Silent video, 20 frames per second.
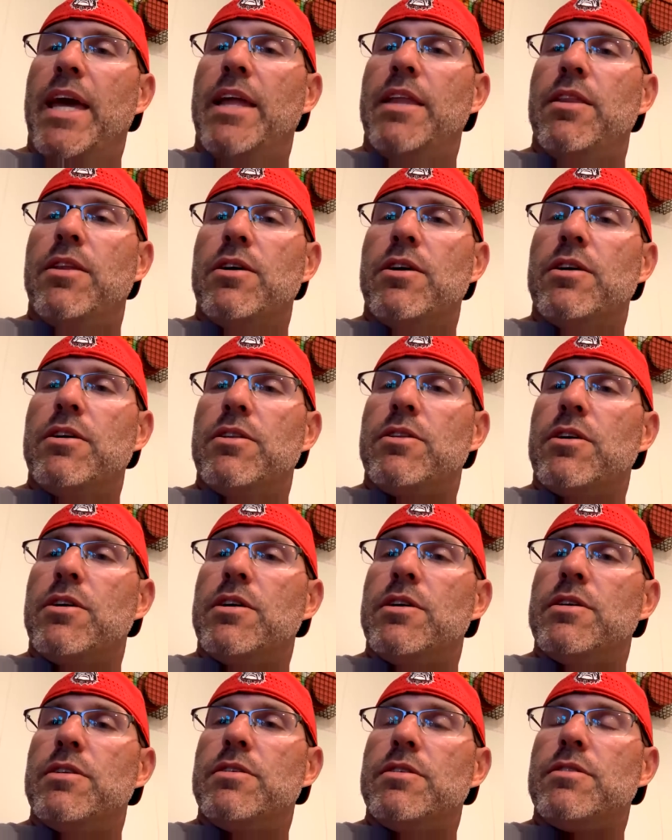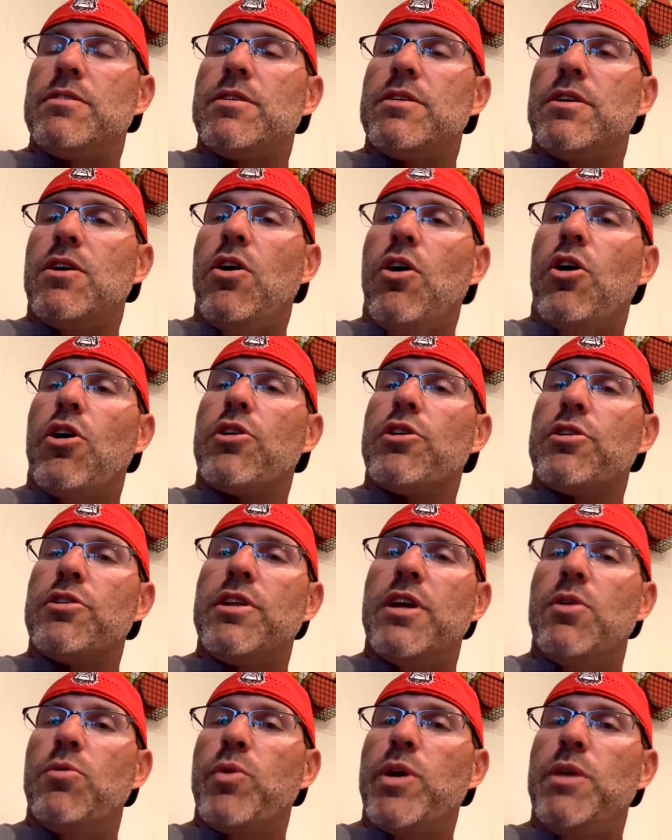the harder
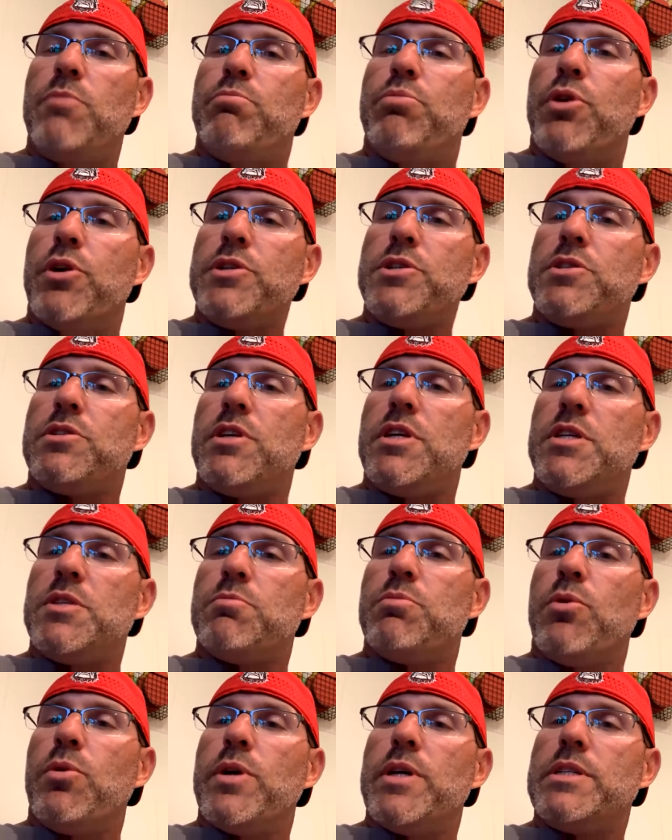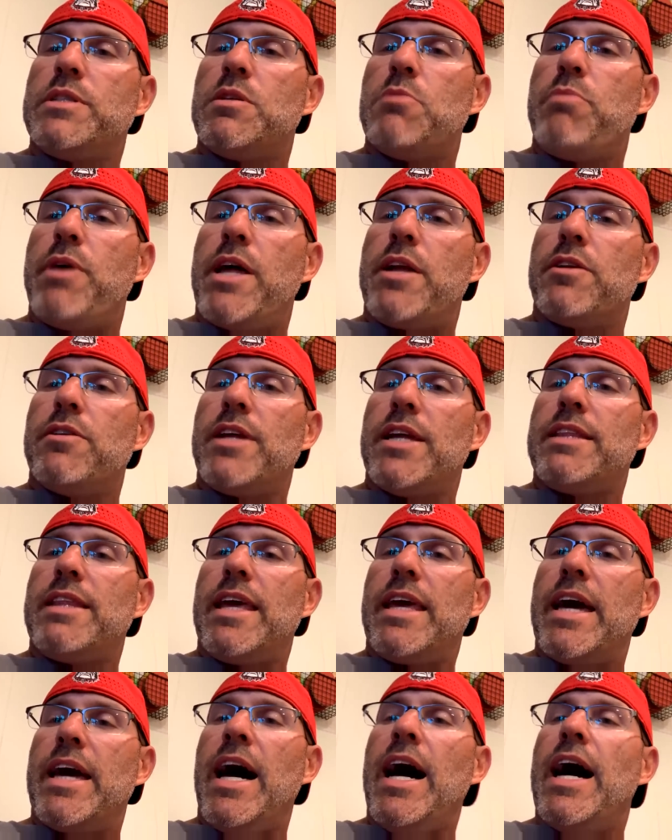that we push these boys, the better that
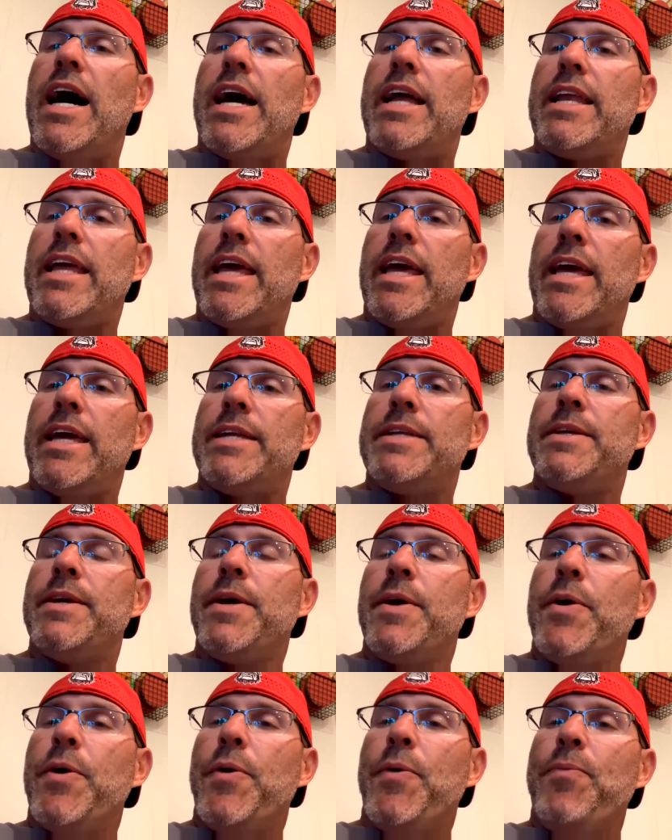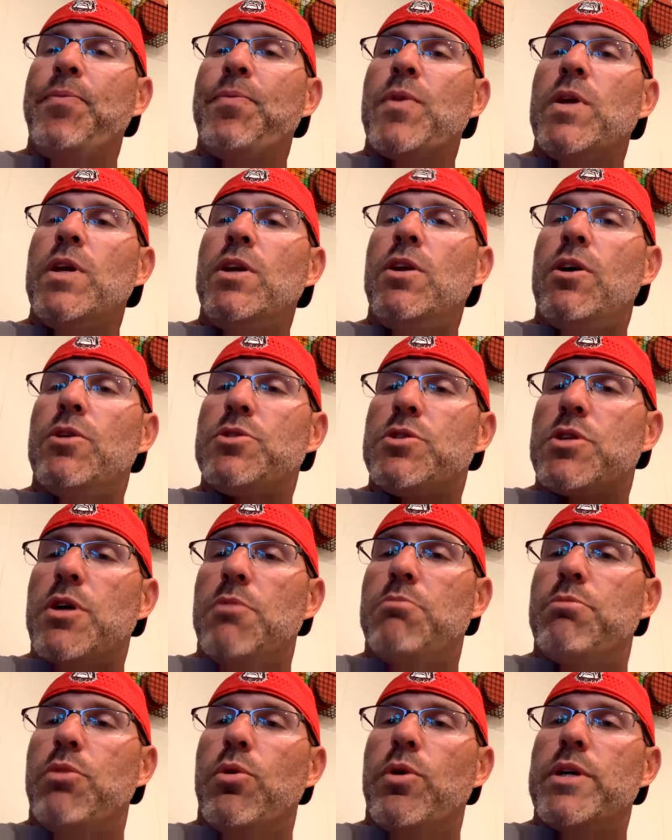they got. And,
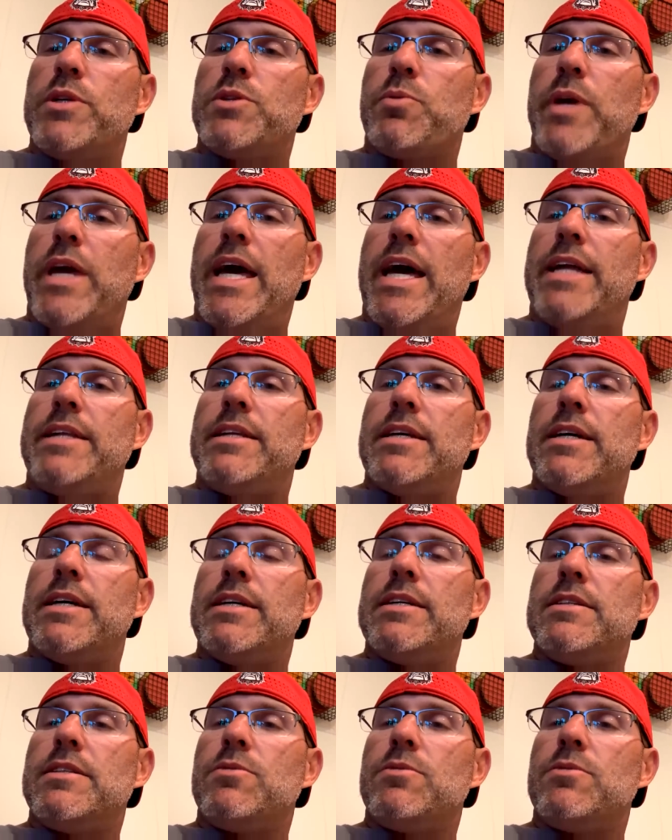some boys we had to